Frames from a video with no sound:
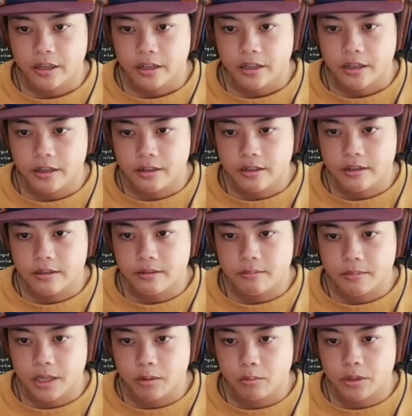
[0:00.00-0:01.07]

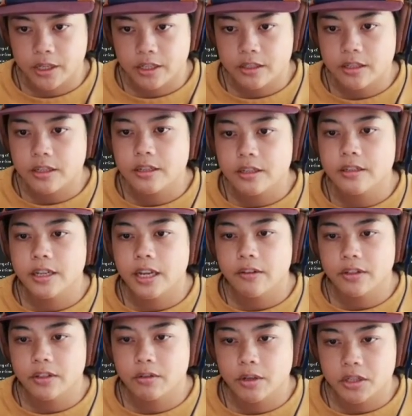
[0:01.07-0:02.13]
and we'll get to
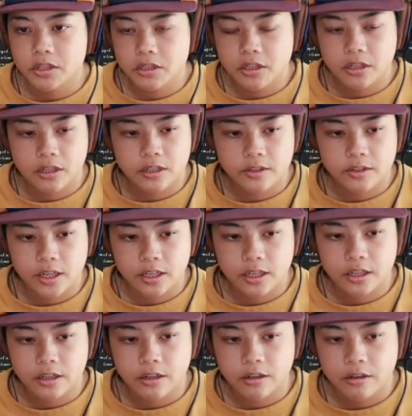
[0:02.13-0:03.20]
David's question in a second
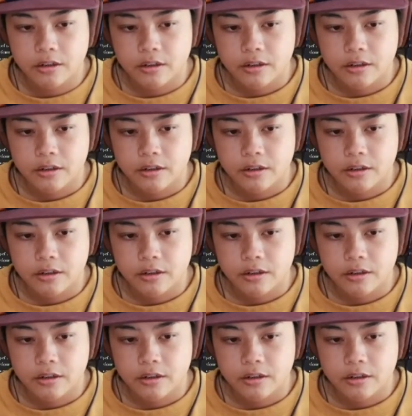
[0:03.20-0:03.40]
here.